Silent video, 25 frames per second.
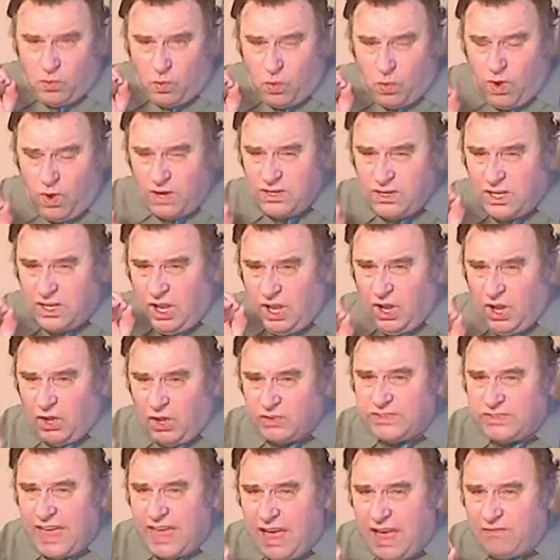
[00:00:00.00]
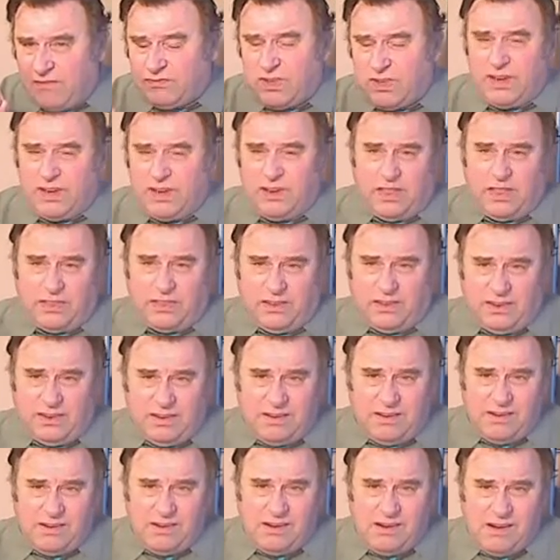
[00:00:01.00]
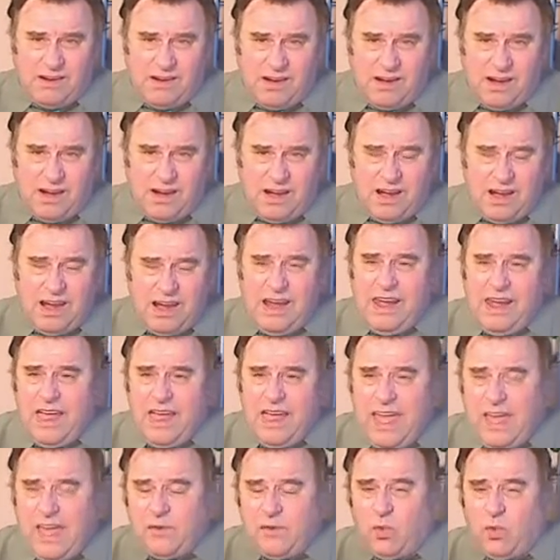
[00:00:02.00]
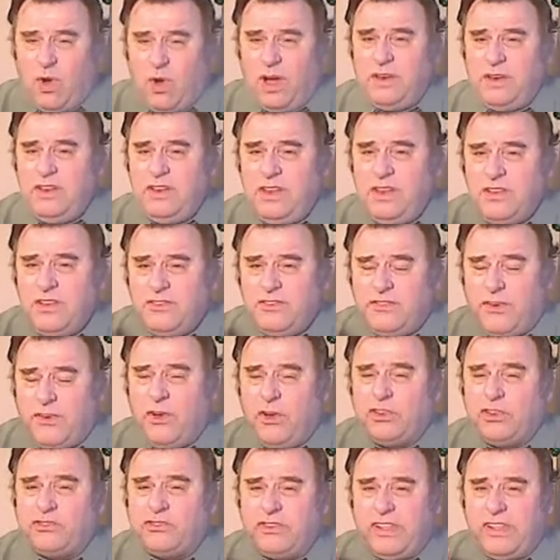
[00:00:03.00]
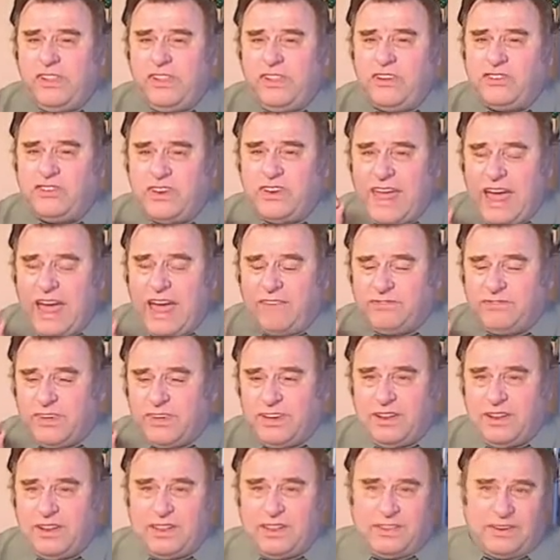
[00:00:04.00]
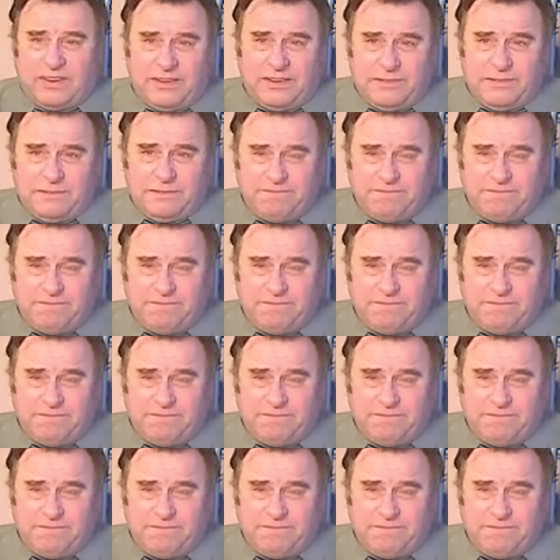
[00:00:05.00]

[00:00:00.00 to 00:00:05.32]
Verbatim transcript: one cult after another and one false religion after another